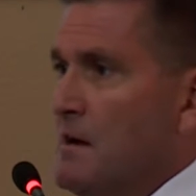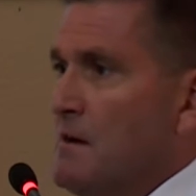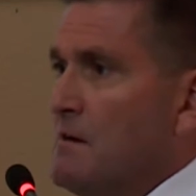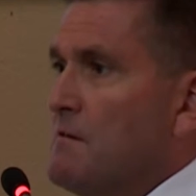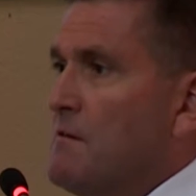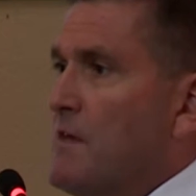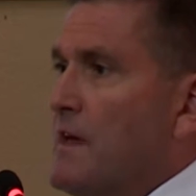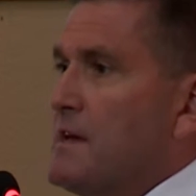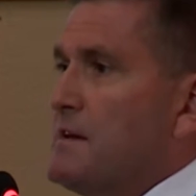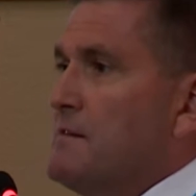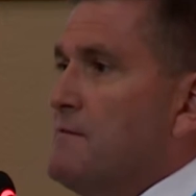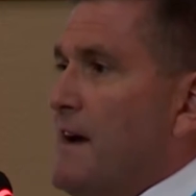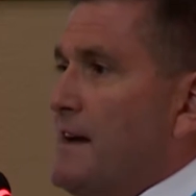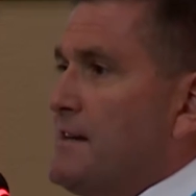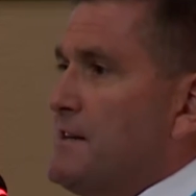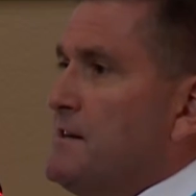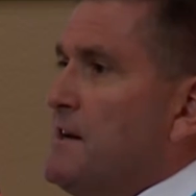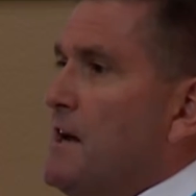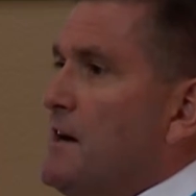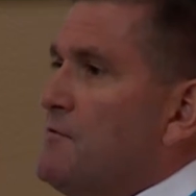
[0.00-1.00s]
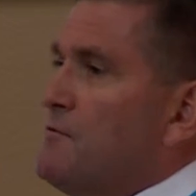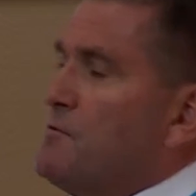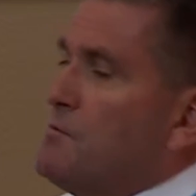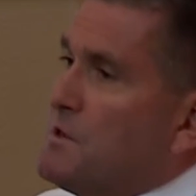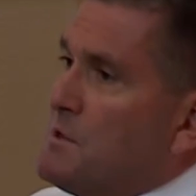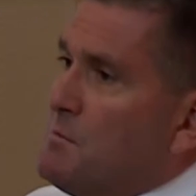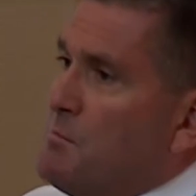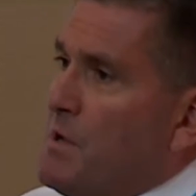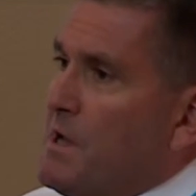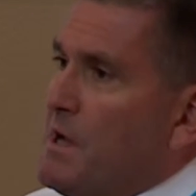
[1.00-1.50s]
They have had enough with
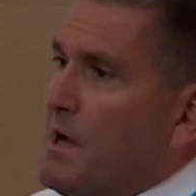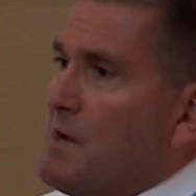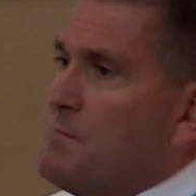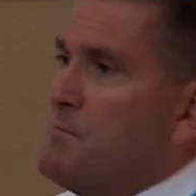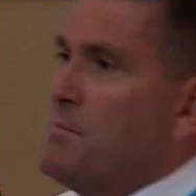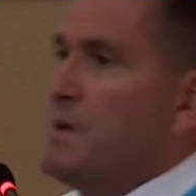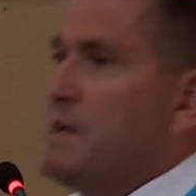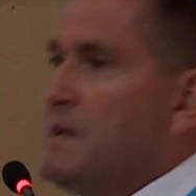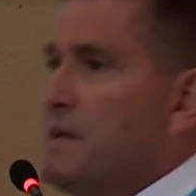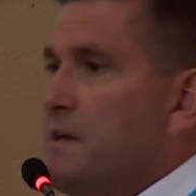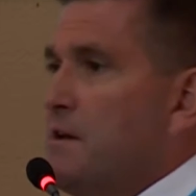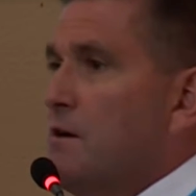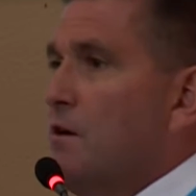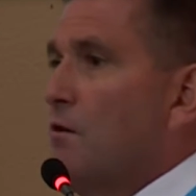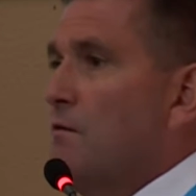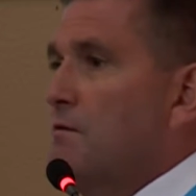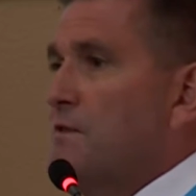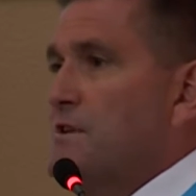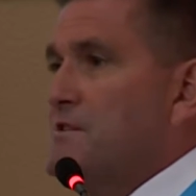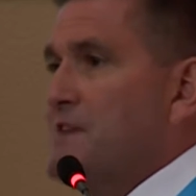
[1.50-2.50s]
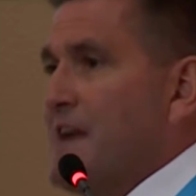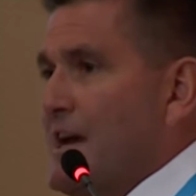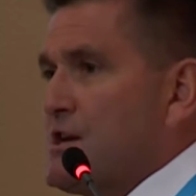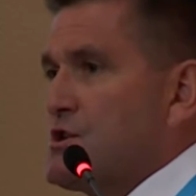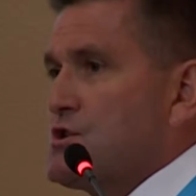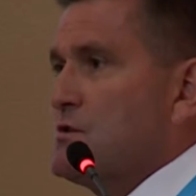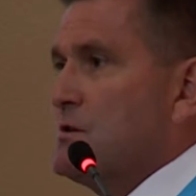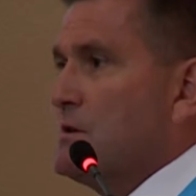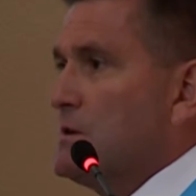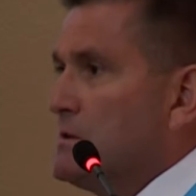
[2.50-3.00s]
the PIP of the
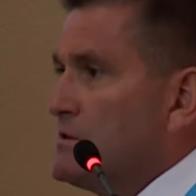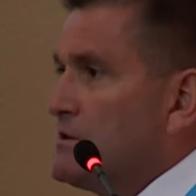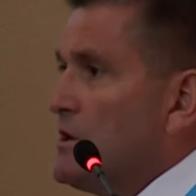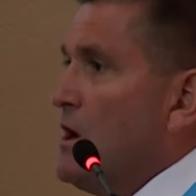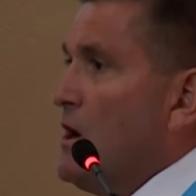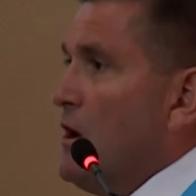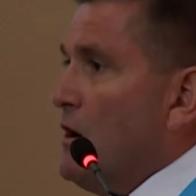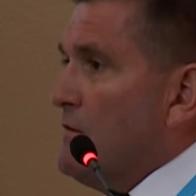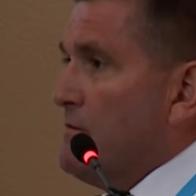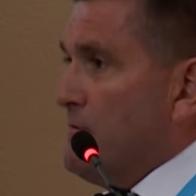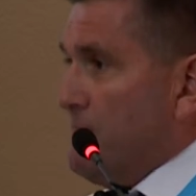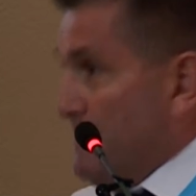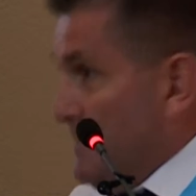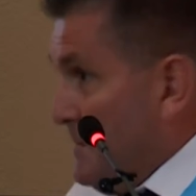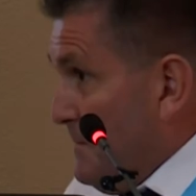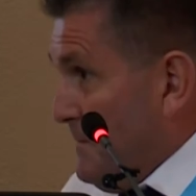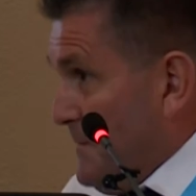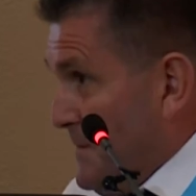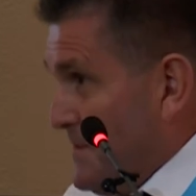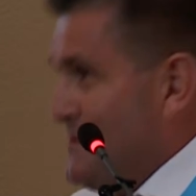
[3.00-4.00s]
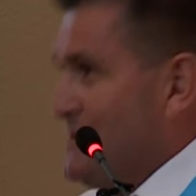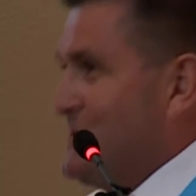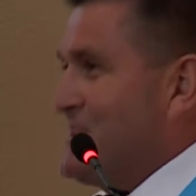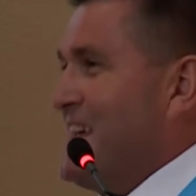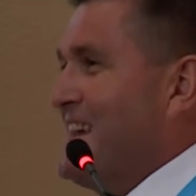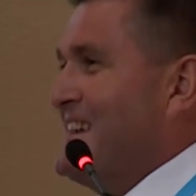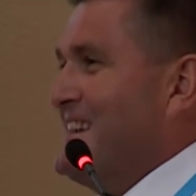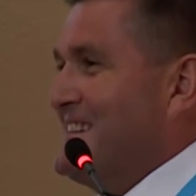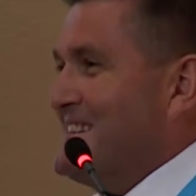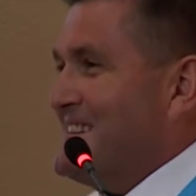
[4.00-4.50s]
nationals of, as you
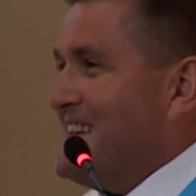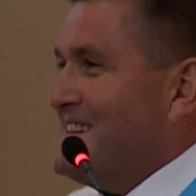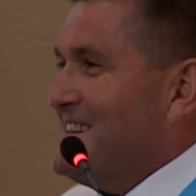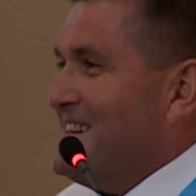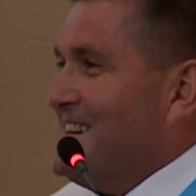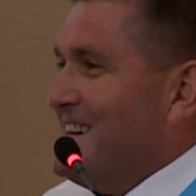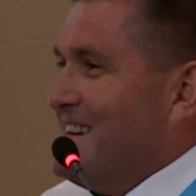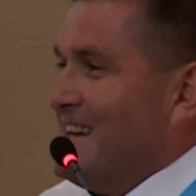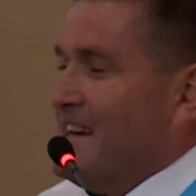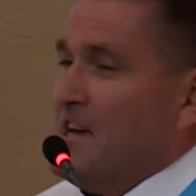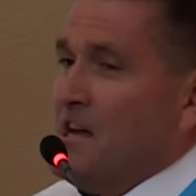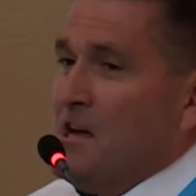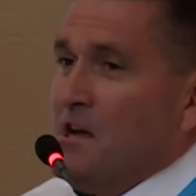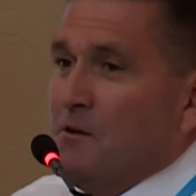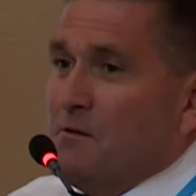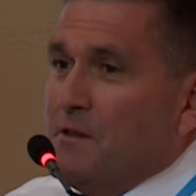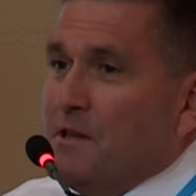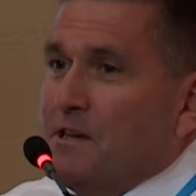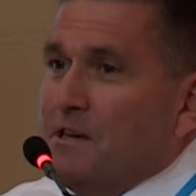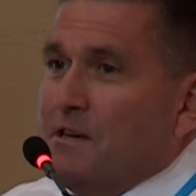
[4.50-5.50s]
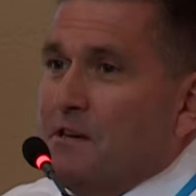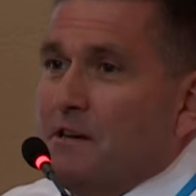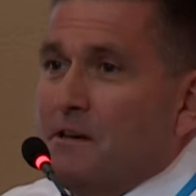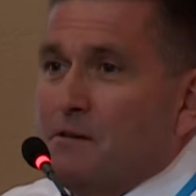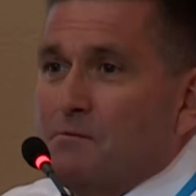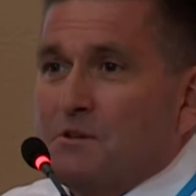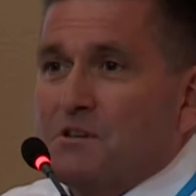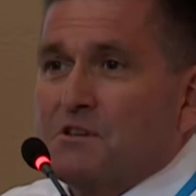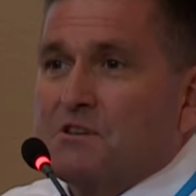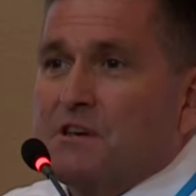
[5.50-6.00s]
said earlier, it
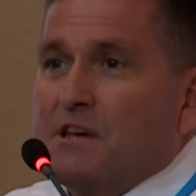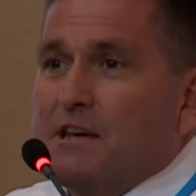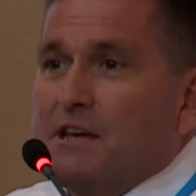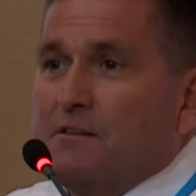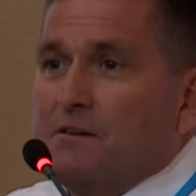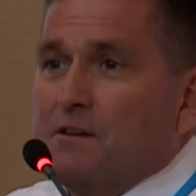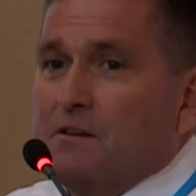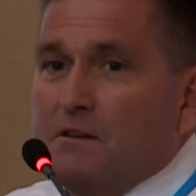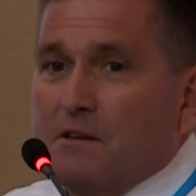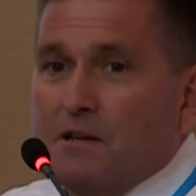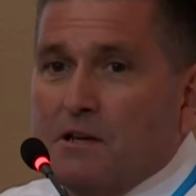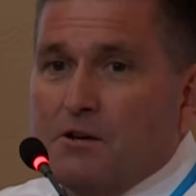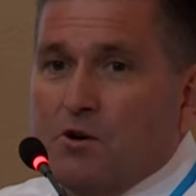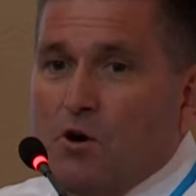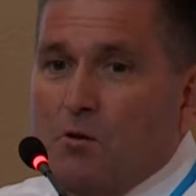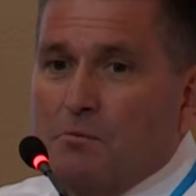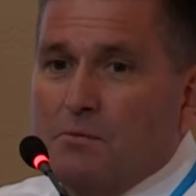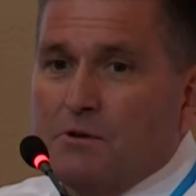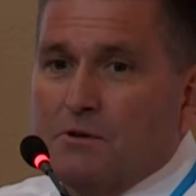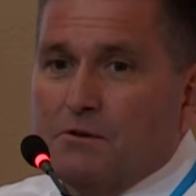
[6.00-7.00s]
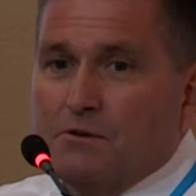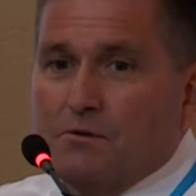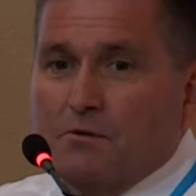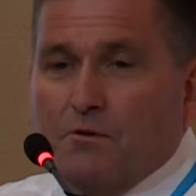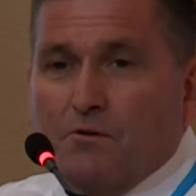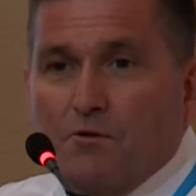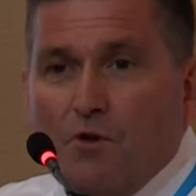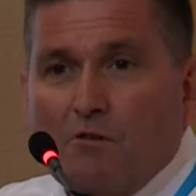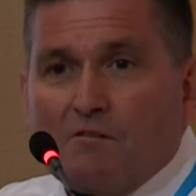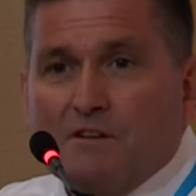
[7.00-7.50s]
was seen that the competent
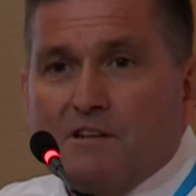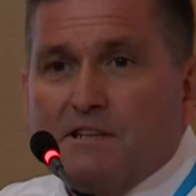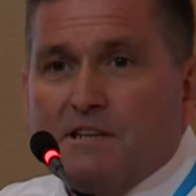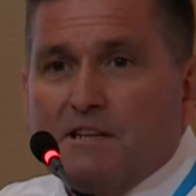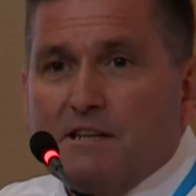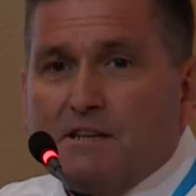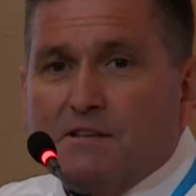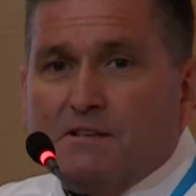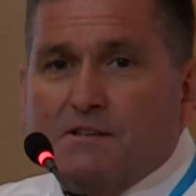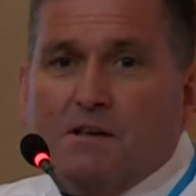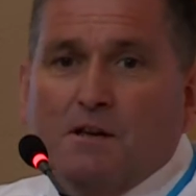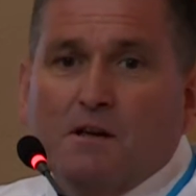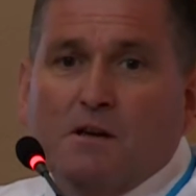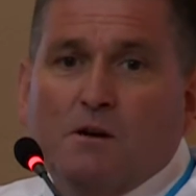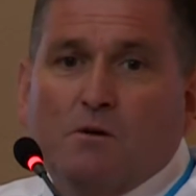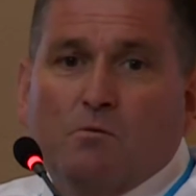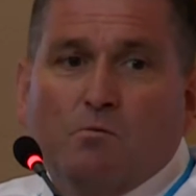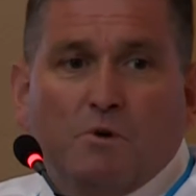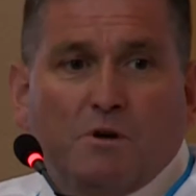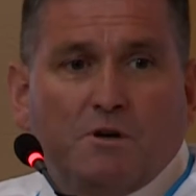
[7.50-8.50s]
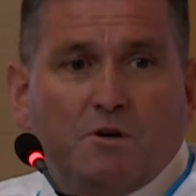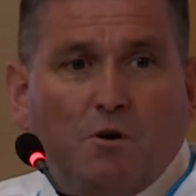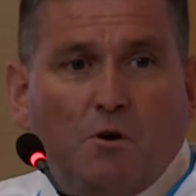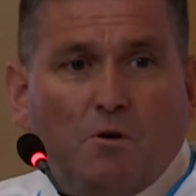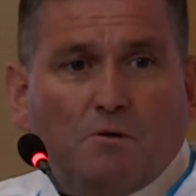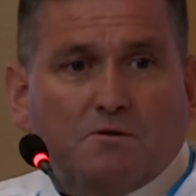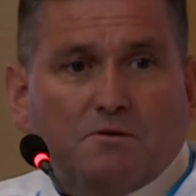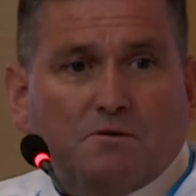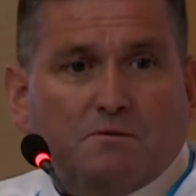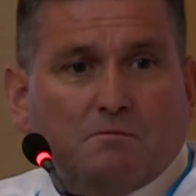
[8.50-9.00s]
authorities were
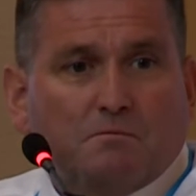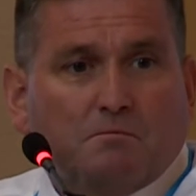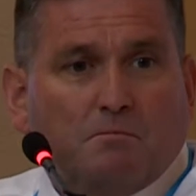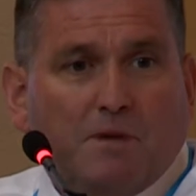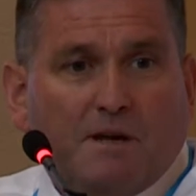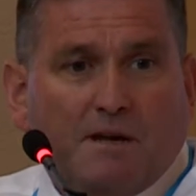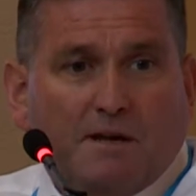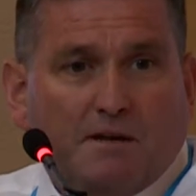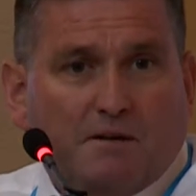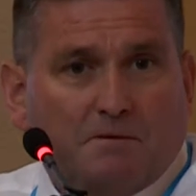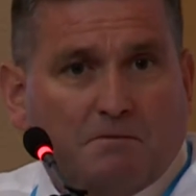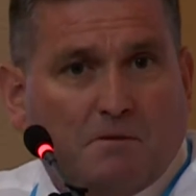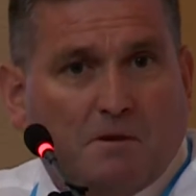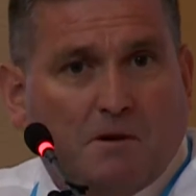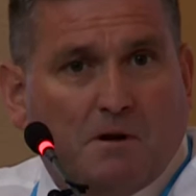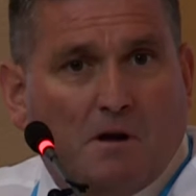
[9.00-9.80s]
not being